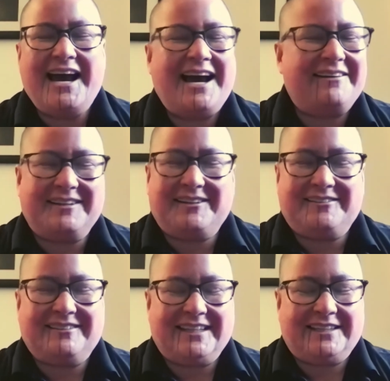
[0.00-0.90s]
i don't
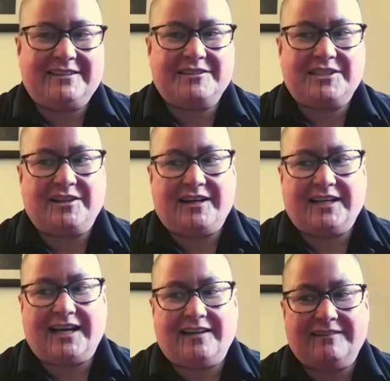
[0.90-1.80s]
know like there's a lot
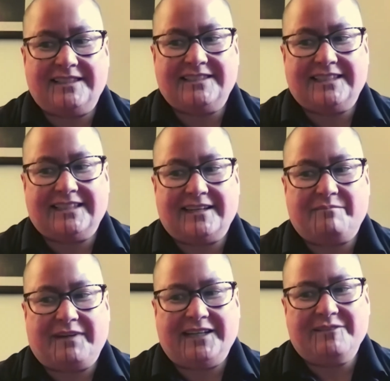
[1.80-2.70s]
of galleries that
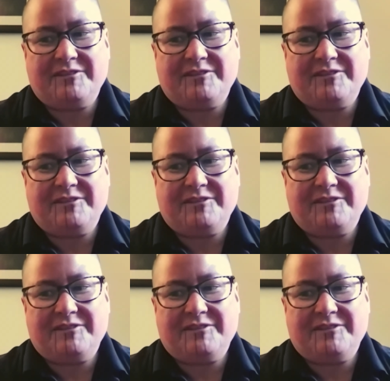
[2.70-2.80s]
get money